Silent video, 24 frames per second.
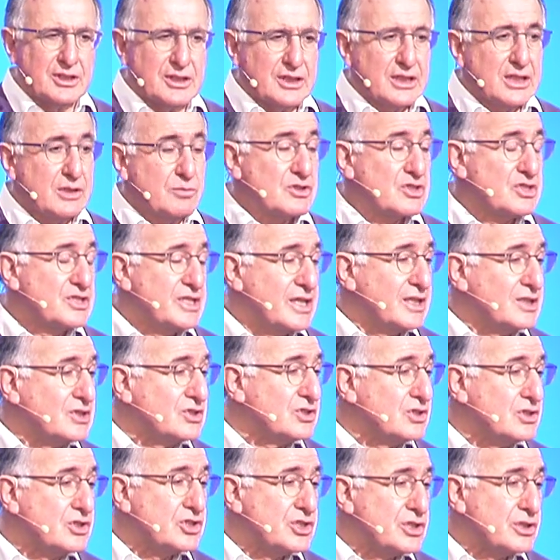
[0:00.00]
He was
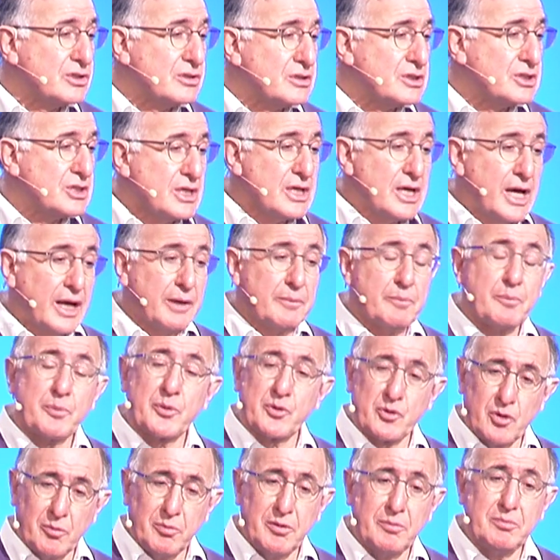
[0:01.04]
destitute and
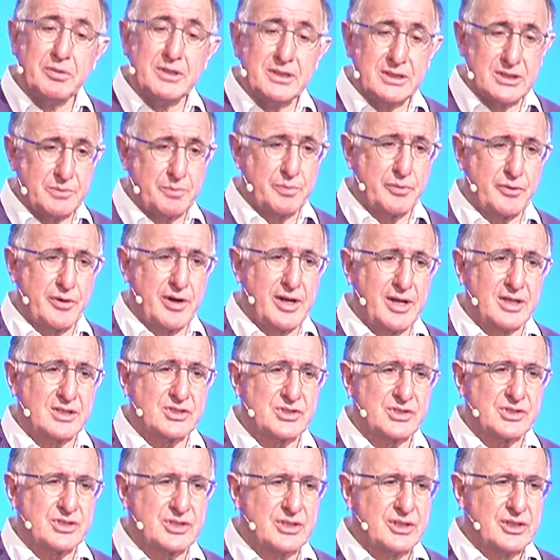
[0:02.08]
probably
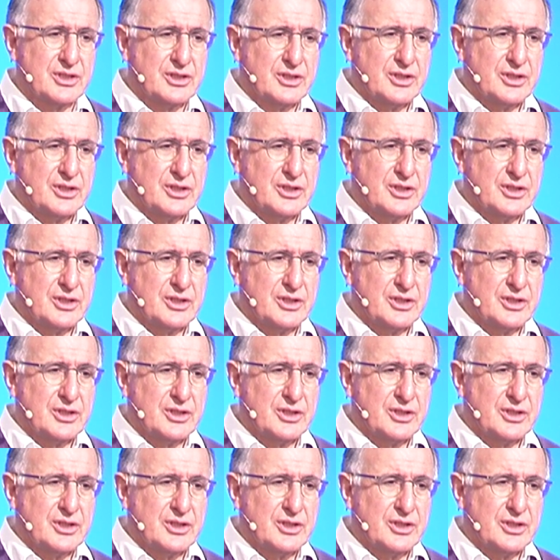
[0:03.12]
depressed.